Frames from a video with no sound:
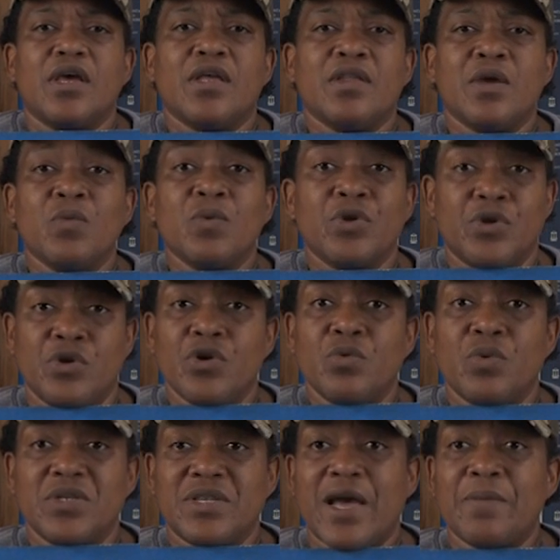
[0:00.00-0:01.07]
And they want to
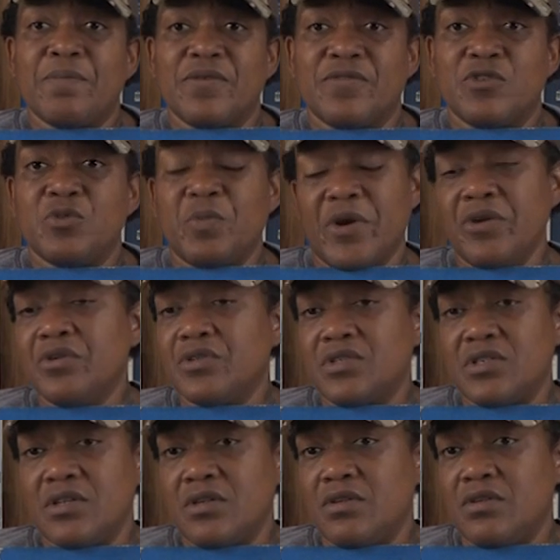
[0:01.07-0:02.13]
know what type of
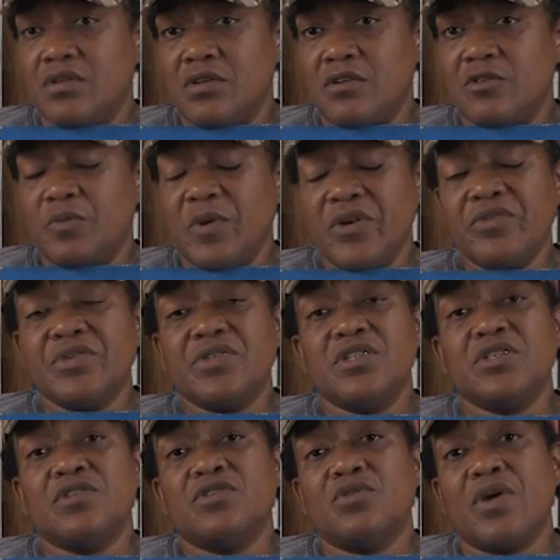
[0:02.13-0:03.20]

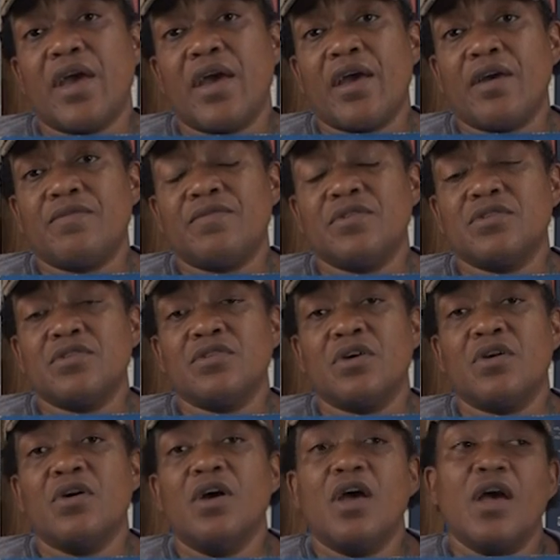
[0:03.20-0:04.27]
experiences you have. And
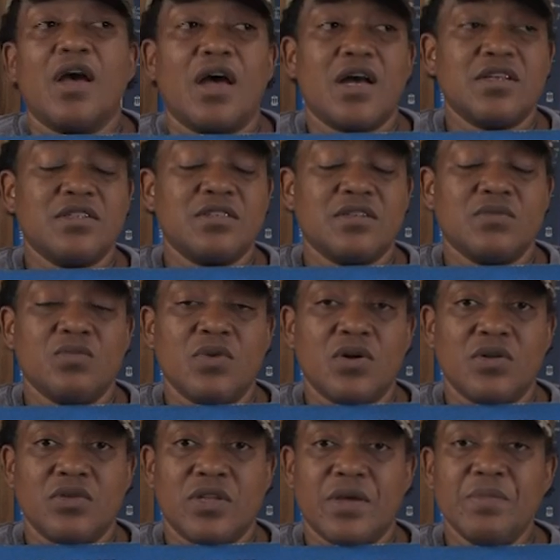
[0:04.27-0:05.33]
so I said,
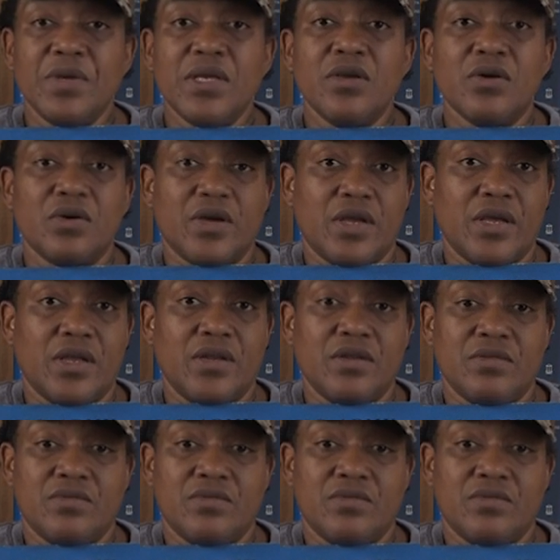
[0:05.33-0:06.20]
well, let me go ahead